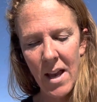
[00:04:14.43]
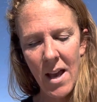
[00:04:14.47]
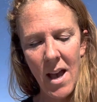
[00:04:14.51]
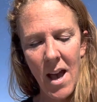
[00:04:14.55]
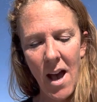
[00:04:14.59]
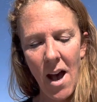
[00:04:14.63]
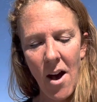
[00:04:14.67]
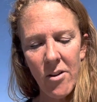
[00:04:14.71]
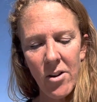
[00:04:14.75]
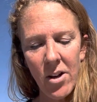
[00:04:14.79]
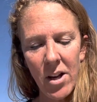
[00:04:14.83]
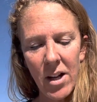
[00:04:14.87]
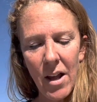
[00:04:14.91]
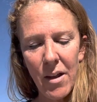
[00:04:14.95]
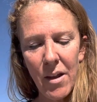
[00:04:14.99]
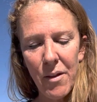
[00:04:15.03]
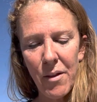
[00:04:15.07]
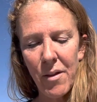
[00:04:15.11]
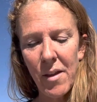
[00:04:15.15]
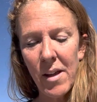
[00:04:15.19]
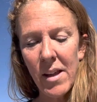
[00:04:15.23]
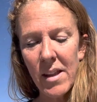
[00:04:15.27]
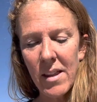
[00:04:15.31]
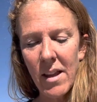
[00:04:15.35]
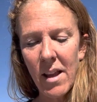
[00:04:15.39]
How could I
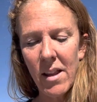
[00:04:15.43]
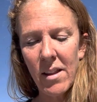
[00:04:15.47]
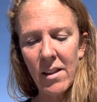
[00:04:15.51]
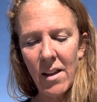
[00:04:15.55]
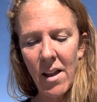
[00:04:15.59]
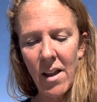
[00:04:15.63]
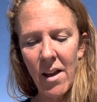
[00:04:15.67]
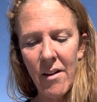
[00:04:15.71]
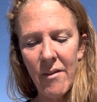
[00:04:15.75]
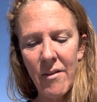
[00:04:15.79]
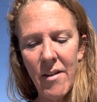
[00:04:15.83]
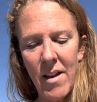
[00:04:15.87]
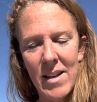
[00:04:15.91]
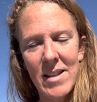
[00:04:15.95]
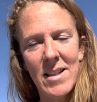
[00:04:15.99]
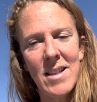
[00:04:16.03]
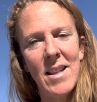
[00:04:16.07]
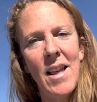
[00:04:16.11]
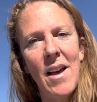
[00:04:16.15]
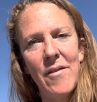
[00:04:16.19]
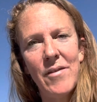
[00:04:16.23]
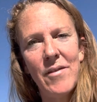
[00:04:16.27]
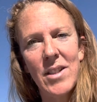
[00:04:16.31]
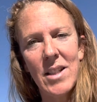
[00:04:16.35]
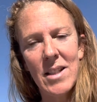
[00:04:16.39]
think that love has
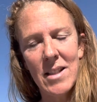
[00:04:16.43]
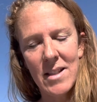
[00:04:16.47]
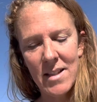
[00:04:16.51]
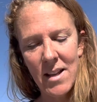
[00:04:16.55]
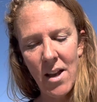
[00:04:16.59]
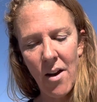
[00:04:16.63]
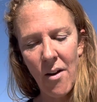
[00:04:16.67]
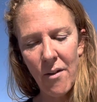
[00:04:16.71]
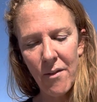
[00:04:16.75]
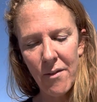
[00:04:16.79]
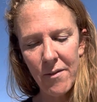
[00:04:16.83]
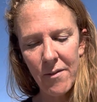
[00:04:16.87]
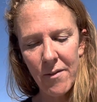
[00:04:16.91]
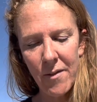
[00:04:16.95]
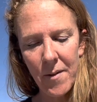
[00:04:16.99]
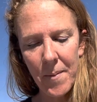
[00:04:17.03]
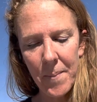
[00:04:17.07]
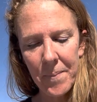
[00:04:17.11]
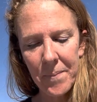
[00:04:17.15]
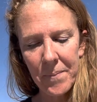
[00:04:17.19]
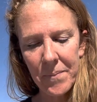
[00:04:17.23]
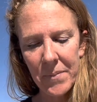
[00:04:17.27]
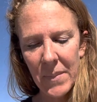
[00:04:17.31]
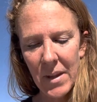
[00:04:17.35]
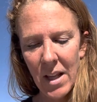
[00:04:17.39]
left itself?
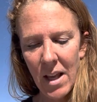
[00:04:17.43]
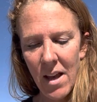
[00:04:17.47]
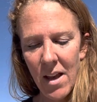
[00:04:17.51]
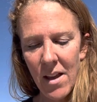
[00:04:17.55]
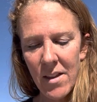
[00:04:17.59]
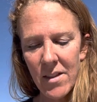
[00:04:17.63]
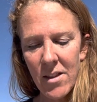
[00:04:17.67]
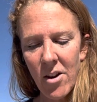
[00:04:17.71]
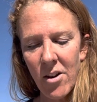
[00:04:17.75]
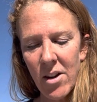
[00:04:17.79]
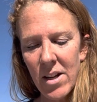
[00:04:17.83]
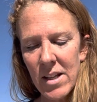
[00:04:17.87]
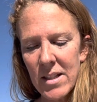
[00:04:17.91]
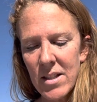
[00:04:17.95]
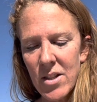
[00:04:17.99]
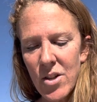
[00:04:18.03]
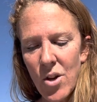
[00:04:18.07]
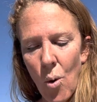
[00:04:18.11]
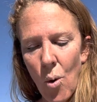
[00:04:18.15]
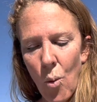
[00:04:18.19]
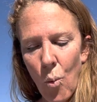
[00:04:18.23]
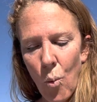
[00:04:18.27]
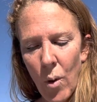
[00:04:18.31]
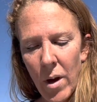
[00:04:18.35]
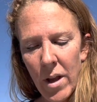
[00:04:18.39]
There is
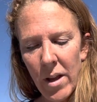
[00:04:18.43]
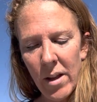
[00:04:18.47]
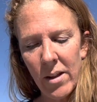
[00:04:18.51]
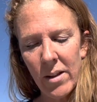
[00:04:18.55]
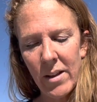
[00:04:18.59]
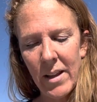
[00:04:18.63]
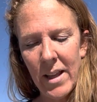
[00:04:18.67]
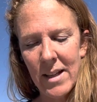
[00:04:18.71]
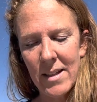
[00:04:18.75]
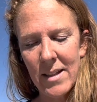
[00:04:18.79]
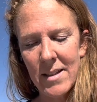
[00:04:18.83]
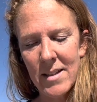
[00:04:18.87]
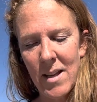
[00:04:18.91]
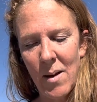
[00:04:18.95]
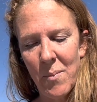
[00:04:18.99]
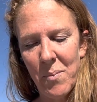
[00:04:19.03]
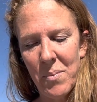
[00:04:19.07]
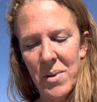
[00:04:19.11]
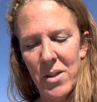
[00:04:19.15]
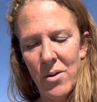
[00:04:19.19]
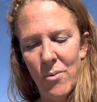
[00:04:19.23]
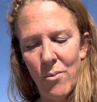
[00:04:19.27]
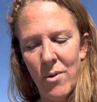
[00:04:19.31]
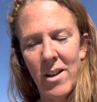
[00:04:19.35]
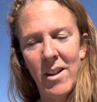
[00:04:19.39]
no will
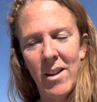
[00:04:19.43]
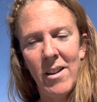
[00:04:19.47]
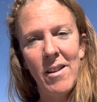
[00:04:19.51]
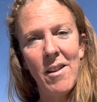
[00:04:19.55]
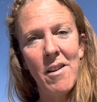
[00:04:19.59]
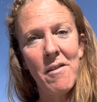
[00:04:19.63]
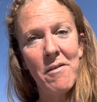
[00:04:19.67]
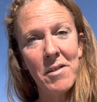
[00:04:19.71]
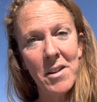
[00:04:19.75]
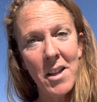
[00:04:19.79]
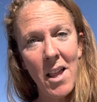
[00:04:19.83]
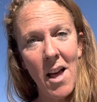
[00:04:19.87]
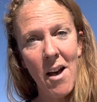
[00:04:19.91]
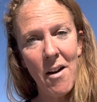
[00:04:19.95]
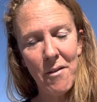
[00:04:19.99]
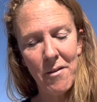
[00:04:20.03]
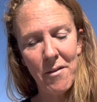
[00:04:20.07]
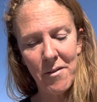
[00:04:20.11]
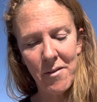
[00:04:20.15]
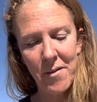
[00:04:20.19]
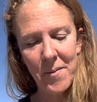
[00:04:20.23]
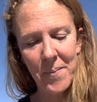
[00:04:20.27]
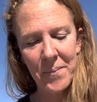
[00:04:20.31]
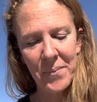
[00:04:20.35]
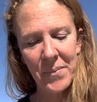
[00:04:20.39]
except the will of
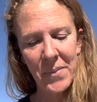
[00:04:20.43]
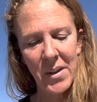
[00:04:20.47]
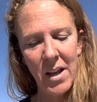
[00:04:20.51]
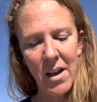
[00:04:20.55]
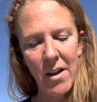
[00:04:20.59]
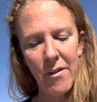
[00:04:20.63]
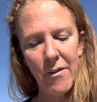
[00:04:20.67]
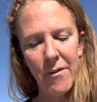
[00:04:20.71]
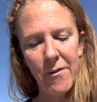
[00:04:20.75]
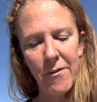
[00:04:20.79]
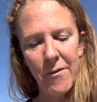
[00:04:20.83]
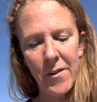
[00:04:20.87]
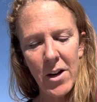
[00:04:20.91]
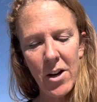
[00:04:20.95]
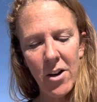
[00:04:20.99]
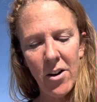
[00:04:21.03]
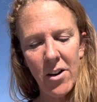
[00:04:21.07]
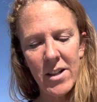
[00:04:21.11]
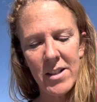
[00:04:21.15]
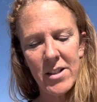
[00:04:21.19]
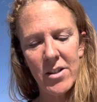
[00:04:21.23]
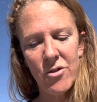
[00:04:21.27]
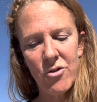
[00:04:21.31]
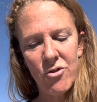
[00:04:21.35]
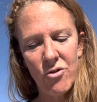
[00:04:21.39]
love. Fear
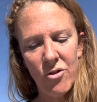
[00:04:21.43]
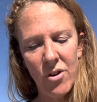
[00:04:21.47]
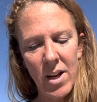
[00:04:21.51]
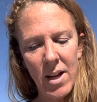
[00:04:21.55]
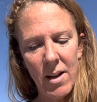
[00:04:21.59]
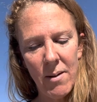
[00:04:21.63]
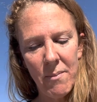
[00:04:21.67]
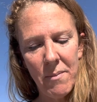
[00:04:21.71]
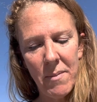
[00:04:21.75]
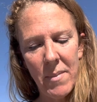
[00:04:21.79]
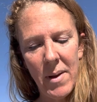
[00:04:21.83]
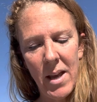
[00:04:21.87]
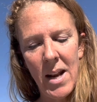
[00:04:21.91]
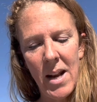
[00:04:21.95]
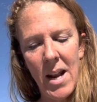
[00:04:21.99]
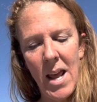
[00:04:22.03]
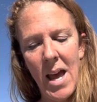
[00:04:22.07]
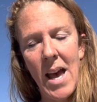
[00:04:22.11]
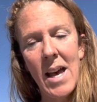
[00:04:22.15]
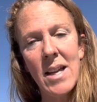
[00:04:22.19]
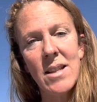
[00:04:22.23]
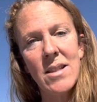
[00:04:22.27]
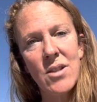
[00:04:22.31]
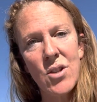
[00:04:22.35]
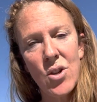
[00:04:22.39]
is a dream and
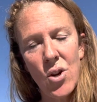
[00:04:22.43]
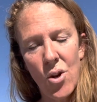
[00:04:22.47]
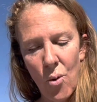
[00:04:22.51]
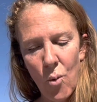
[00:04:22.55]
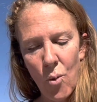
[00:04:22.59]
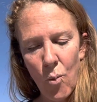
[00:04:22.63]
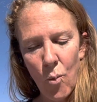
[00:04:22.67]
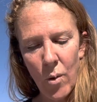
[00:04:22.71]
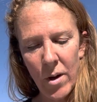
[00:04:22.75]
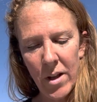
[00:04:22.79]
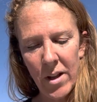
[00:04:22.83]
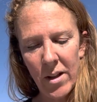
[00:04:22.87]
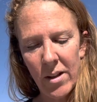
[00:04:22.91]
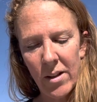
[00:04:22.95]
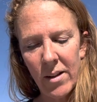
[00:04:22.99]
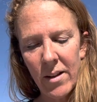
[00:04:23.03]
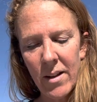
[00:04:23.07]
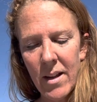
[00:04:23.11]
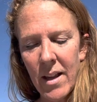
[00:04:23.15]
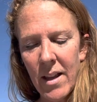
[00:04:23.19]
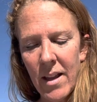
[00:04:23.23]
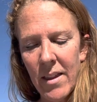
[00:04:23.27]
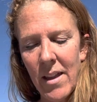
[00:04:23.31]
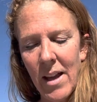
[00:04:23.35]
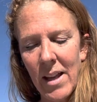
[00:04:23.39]
has no will
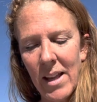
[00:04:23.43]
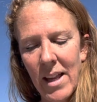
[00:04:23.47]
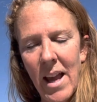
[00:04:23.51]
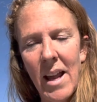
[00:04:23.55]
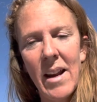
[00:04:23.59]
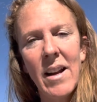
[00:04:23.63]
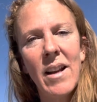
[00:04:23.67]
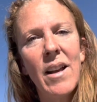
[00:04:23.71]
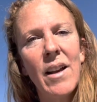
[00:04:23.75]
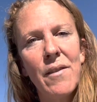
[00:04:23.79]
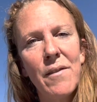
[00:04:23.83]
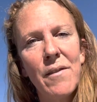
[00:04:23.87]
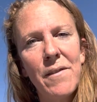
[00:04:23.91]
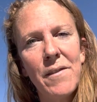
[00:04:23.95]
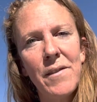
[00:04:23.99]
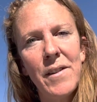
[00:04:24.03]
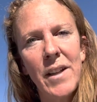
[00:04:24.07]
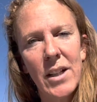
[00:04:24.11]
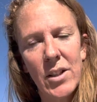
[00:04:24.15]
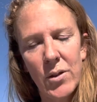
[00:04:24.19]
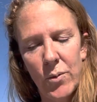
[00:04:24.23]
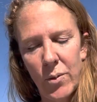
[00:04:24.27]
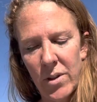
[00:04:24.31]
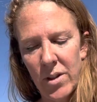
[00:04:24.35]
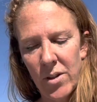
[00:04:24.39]
that can
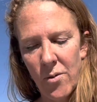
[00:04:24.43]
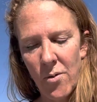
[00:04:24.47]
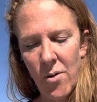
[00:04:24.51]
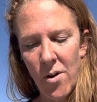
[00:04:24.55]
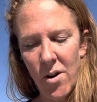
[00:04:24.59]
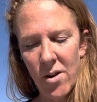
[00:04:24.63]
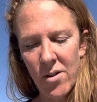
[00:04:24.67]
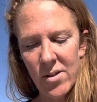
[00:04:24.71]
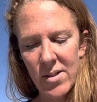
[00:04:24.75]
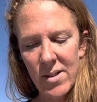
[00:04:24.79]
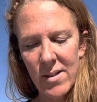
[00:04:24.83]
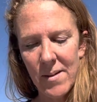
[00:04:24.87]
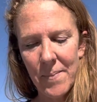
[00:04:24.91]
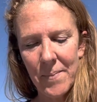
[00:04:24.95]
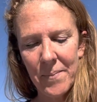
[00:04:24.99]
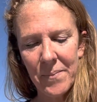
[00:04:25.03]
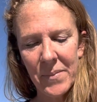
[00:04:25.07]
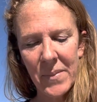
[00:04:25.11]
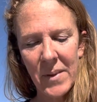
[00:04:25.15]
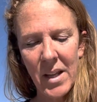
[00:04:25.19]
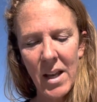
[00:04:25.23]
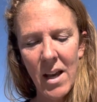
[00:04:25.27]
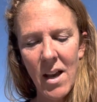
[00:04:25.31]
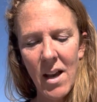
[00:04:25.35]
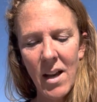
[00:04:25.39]
conflict with yours.
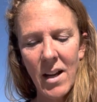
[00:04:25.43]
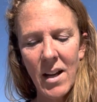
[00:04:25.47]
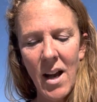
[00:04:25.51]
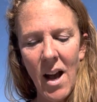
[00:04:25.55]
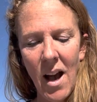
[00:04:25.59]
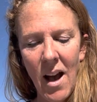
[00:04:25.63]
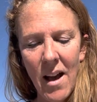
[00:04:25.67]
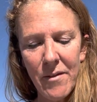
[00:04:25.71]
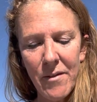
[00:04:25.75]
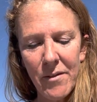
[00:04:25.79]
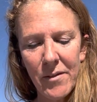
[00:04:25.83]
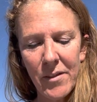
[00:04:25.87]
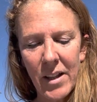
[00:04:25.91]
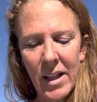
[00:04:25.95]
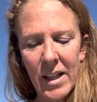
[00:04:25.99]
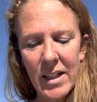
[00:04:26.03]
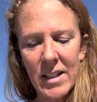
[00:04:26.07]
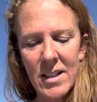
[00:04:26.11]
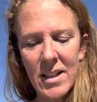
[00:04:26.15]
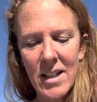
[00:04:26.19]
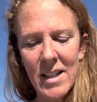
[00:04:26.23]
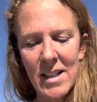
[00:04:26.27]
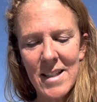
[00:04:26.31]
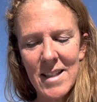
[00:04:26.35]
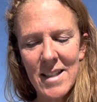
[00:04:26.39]

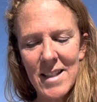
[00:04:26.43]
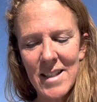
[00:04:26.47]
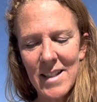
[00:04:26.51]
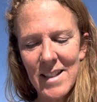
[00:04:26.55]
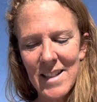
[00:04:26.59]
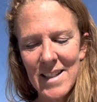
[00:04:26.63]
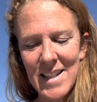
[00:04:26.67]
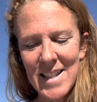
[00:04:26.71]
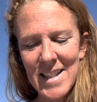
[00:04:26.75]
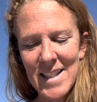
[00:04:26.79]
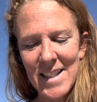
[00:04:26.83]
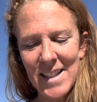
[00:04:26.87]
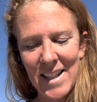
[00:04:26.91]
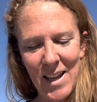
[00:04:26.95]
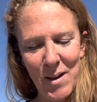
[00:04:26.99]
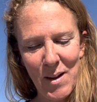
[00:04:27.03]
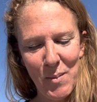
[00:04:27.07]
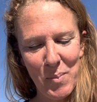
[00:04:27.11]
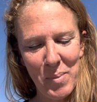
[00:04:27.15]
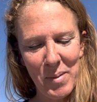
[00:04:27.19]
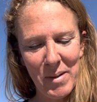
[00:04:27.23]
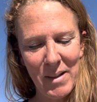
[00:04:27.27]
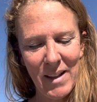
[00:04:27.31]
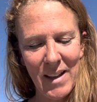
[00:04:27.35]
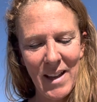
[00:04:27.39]
Conflict is
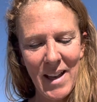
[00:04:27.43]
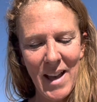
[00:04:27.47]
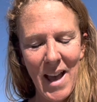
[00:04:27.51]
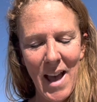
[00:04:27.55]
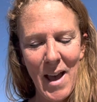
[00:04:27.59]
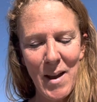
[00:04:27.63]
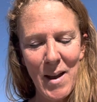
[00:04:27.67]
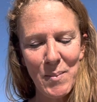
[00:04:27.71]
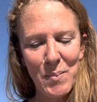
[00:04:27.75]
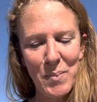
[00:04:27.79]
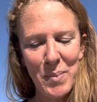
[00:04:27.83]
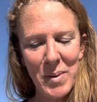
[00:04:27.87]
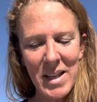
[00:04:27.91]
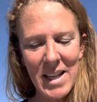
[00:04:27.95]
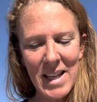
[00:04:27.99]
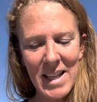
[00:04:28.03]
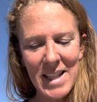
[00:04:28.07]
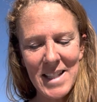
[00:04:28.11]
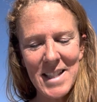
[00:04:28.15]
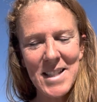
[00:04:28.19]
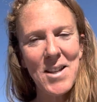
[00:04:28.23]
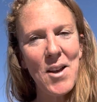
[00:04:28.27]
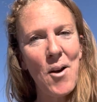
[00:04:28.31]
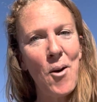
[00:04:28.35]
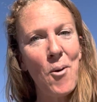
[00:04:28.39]
sleep and
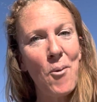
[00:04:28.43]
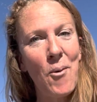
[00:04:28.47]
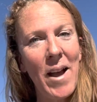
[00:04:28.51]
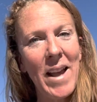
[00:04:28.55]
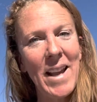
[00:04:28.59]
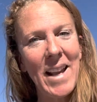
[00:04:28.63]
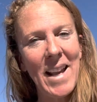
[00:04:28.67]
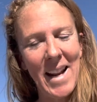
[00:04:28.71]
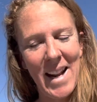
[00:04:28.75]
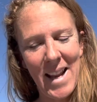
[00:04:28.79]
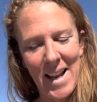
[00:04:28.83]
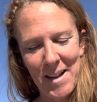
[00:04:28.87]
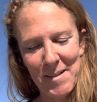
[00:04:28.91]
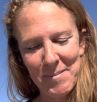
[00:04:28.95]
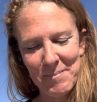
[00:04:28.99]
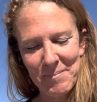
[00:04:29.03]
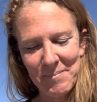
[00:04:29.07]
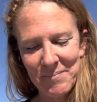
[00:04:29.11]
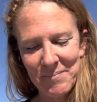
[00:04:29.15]
peace awakening.